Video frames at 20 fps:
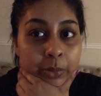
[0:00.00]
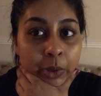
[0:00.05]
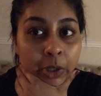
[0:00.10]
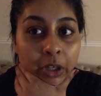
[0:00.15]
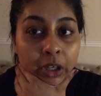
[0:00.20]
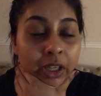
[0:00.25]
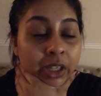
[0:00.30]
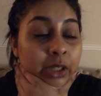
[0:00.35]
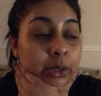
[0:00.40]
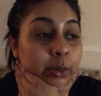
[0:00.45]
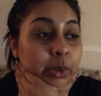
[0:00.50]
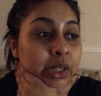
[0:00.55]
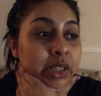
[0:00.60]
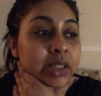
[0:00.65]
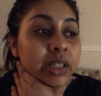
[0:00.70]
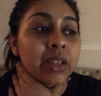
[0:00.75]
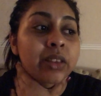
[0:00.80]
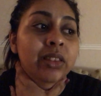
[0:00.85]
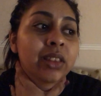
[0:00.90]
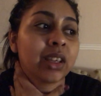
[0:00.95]
But
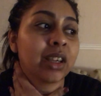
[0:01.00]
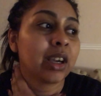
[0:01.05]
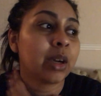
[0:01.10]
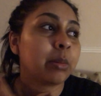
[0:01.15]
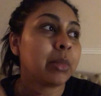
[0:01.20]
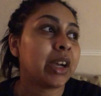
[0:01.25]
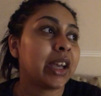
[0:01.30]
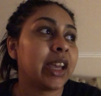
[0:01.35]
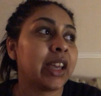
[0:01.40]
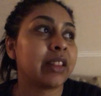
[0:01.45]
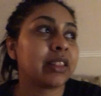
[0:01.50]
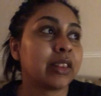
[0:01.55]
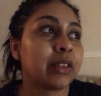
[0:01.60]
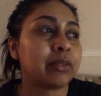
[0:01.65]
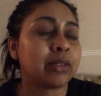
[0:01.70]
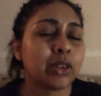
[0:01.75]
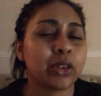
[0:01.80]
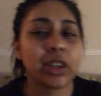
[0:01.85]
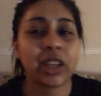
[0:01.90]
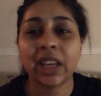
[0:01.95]
anyways, I think I might end the
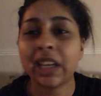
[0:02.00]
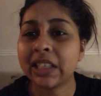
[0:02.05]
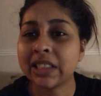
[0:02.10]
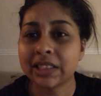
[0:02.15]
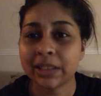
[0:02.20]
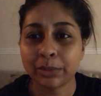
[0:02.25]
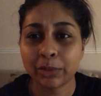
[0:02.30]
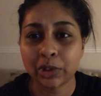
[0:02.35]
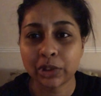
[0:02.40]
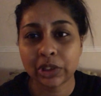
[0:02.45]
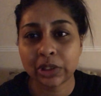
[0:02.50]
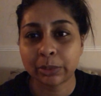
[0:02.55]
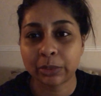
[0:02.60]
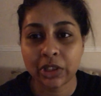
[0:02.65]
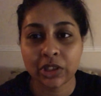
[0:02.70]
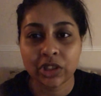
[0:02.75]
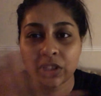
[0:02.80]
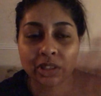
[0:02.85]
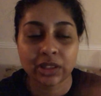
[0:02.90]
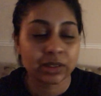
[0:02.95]
vlog here because I'm not doing
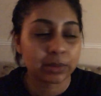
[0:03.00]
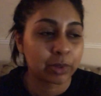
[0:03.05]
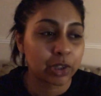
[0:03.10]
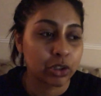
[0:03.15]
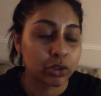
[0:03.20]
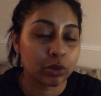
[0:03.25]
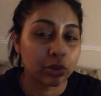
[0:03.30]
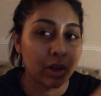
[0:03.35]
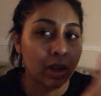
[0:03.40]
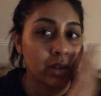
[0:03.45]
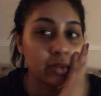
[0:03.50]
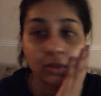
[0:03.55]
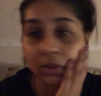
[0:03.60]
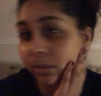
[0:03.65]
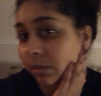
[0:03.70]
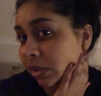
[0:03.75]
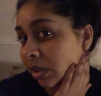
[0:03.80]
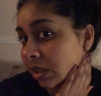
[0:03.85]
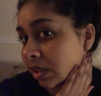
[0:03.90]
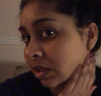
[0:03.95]
much special
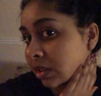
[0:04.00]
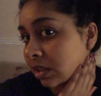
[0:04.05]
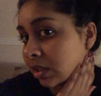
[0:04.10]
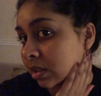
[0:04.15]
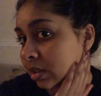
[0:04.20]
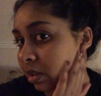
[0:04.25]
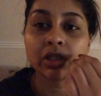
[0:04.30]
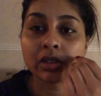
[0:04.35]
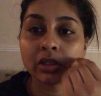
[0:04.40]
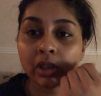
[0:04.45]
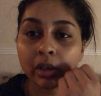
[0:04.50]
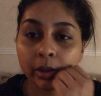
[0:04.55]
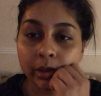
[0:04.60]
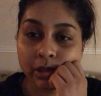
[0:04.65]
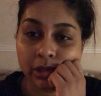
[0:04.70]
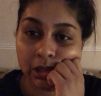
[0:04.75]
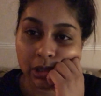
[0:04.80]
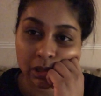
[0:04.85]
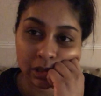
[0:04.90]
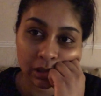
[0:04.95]
afterwards. Just
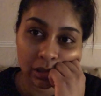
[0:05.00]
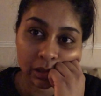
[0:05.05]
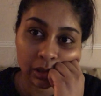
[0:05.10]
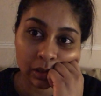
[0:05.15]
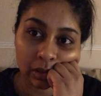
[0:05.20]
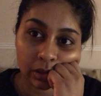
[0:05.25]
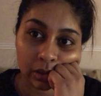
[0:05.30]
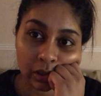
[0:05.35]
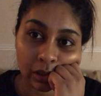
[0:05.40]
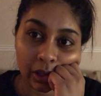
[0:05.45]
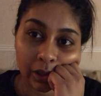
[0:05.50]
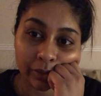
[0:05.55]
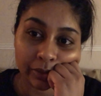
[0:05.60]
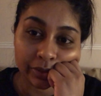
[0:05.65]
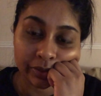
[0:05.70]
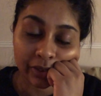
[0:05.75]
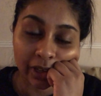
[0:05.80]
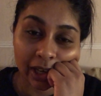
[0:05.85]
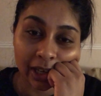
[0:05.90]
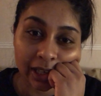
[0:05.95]
going to go
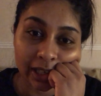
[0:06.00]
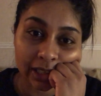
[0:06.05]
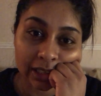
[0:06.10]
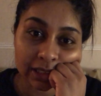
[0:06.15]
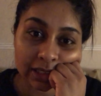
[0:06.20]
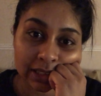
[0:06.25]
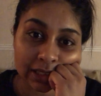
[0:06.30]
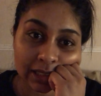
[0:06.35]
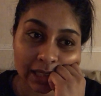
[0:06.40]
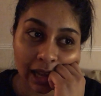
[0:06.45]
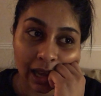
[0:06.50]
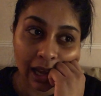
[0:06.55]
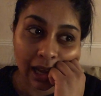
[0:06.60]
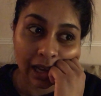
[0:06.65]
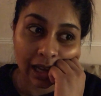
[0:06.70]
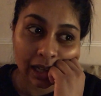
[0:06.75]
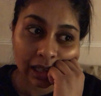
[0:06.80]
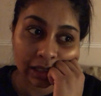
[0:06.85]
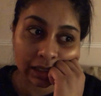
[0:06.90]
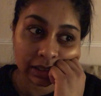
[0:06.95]
revise
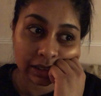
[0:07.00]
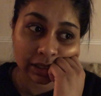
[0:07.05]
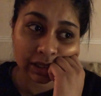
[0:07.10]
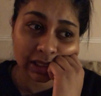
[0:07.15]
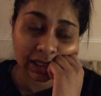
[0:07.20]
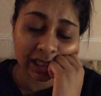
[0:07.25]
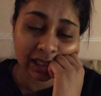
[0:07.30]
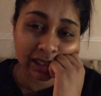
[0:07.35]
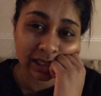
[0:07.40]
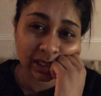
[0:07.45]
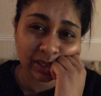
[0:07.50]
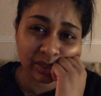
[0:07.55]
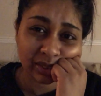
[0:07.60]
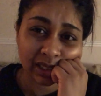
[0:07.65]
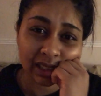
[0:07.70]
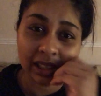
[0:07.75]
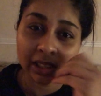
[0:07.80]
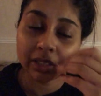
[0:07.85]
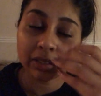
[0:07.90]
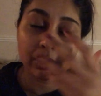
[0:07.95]
and that's it
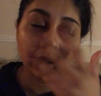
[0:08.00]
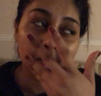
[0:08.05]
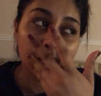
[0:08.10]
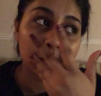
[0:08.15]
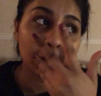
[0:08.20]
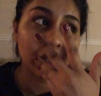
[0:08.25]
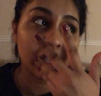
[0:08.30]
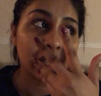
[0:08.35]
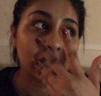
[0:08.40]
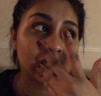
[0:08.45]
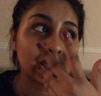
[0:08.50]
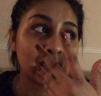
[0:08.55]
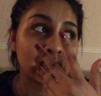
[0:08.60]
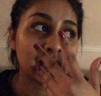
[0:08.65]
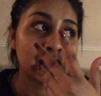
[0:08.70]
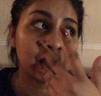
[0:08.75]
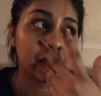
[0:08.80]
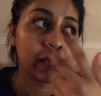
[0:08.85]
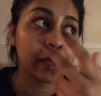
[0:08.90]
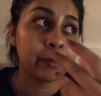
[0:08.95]
really. So I might end it
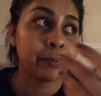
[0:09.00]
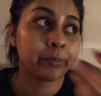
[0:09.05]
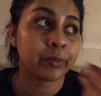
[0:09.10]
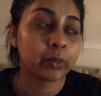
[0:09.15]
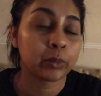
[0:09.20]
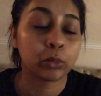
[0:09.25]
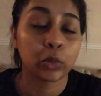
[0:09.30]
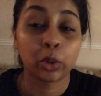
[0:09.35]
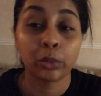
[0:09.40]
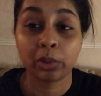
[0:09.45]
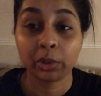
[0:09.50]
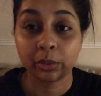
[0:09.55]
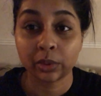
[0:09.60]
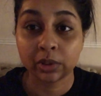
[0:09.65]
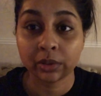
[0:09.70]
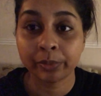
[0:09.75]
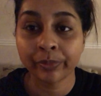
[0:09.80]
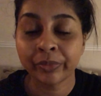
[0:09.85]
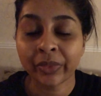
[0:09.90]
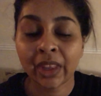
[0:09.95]
here probably
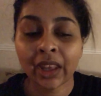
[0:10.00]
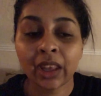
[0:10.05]
will.